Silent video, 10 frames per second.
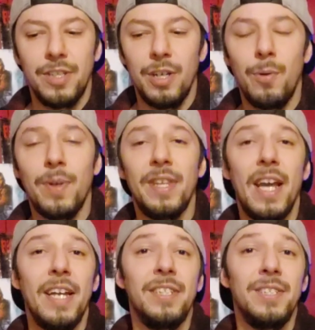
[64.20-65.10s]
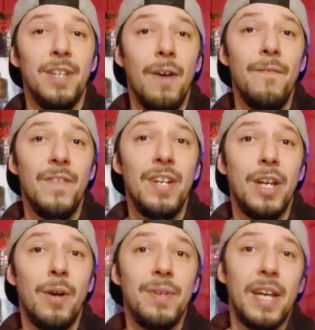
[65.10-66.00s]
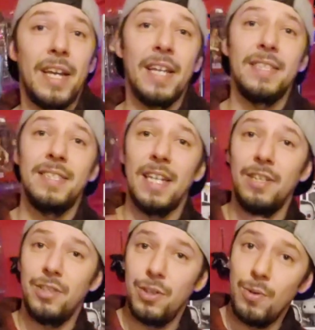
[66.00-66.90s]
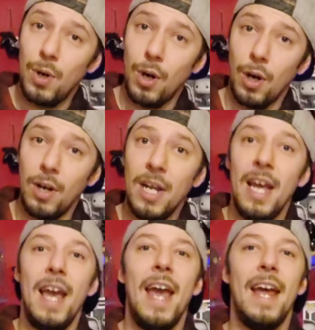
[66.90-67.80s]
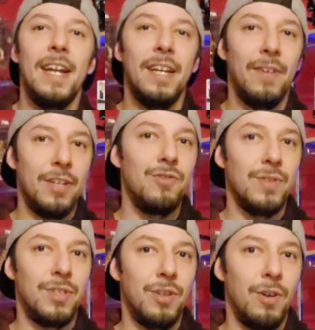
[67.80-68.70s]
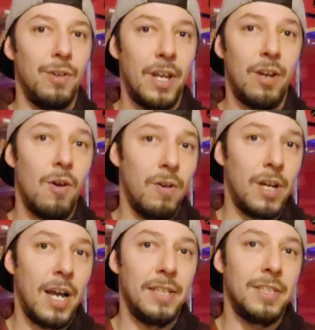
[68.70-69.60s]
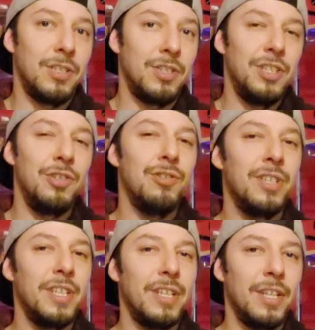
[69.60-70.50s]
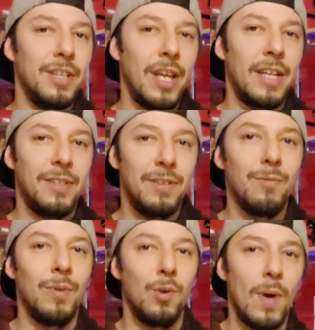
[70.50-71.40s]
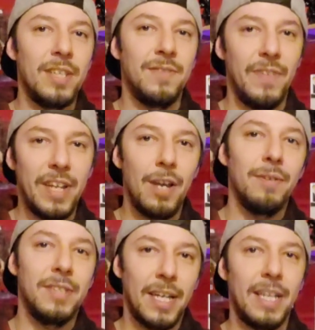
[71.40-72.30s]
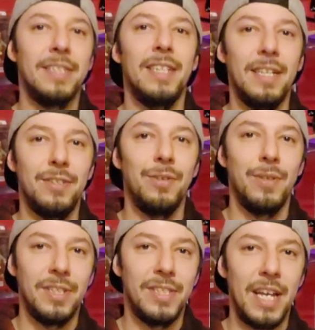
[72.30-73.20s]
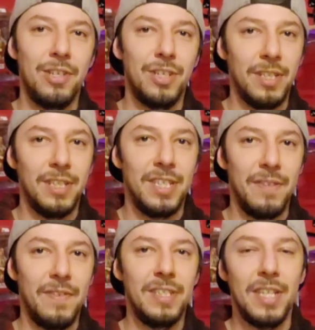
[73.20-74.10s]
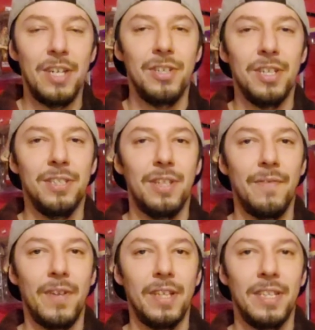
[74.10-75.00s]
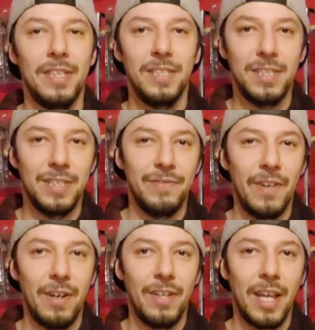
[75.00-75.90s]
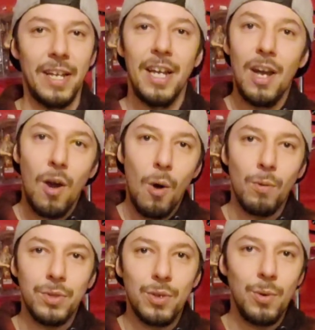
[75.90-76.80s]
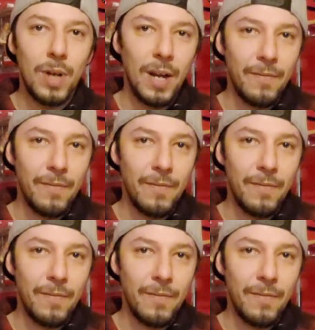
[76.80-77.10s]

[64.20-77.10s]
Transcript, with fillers: deal with a snuff video that gets sent to her and it interests her like all kinds because she's usually like requests videos that get sent to the station the tv station and stuff like this this is very like old school kind